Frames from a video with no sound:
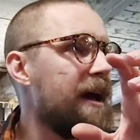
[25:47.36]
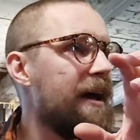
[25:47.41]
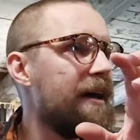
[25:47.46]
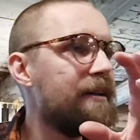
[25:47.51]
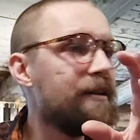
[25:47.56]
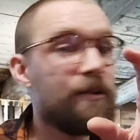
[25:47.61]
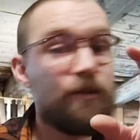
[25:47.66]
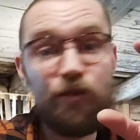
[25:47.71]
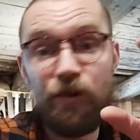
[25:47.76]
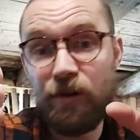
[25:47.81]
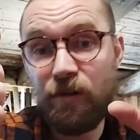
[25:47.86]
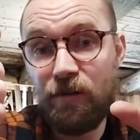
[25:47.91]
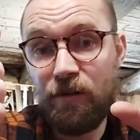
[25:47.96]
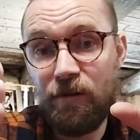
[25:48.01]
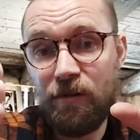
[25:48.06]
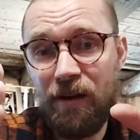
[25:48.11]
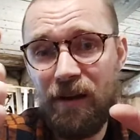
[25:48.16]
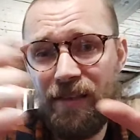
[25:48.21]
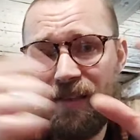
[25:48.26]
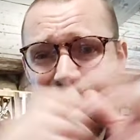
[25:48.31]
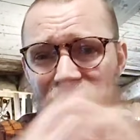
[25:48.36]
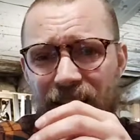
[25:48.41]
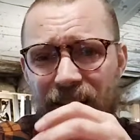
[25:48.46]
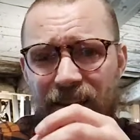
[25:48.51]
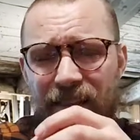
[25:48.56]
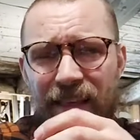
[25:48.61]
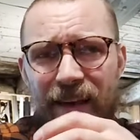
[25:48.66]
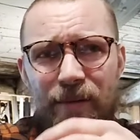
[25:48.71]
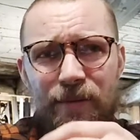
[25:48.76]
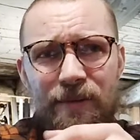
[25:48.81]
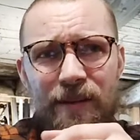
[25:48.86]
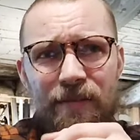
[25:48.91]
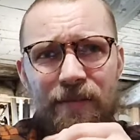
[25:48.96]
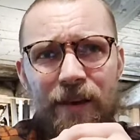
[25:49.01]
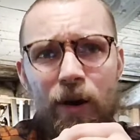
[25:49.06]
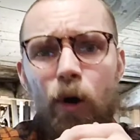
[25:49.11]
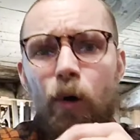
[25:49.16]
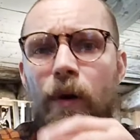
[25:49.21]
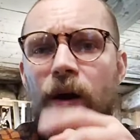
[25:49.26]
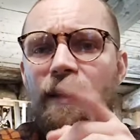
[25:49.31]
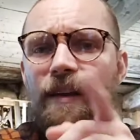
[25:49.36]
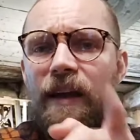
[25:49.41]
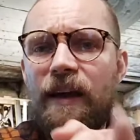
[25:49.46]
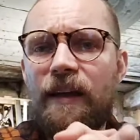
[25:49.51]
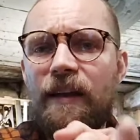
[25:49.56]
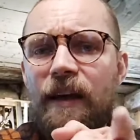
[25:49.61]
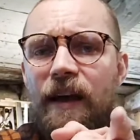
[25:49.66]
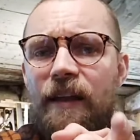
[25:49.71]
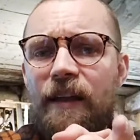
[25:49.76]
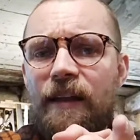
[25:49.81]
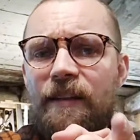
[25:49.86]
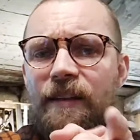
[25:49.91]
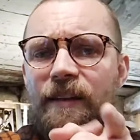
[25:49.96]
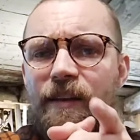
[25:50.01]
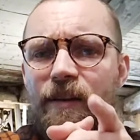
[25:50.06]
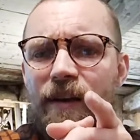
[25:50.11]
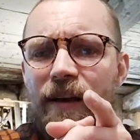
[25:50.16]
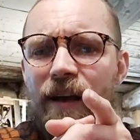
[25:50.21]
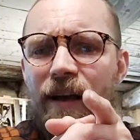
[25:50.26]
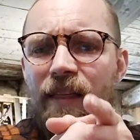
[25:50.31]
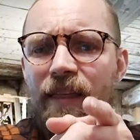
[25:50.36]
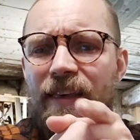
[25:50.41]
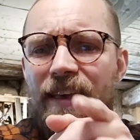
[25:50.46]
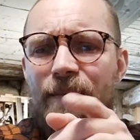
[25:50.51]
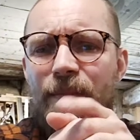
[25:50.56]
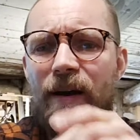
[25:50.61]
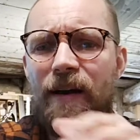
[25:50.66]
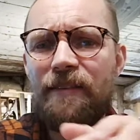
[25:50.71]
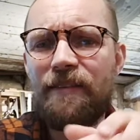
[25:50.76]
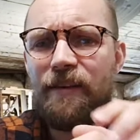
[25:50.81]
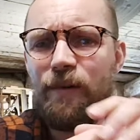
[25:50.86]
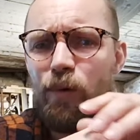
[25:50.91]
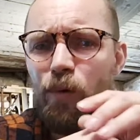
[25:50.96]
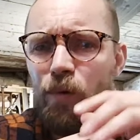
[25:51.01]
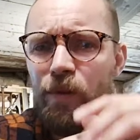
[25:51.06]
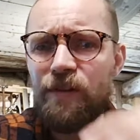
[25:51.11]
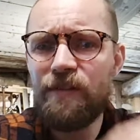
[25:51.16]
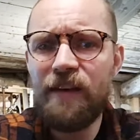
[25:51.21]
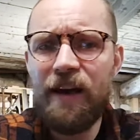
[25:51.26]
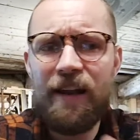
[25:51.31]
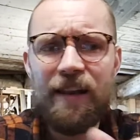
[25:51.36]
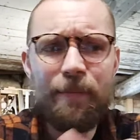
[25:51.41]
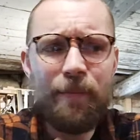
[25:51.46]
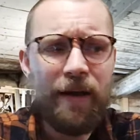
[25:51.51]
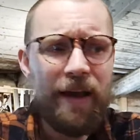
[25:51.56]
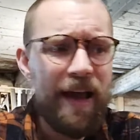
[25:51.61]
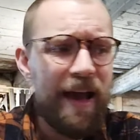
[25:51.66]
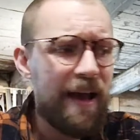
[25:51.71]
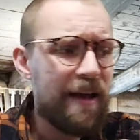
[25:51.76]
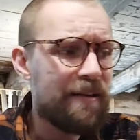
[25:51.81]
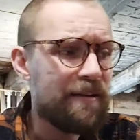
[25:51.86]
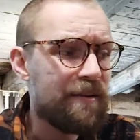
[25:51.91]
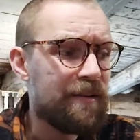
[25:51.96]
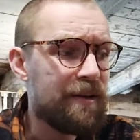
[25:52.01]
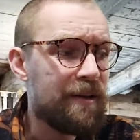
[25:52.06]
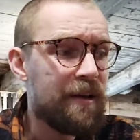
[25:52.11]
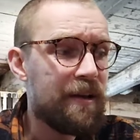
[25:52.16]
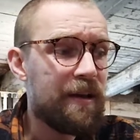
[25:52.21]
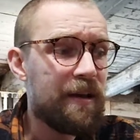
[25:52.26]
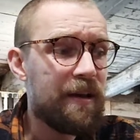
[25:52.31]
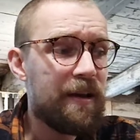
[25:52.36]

and a drill. I think that was everything. Oh, and I did, I think I might have done all the sanding by hand.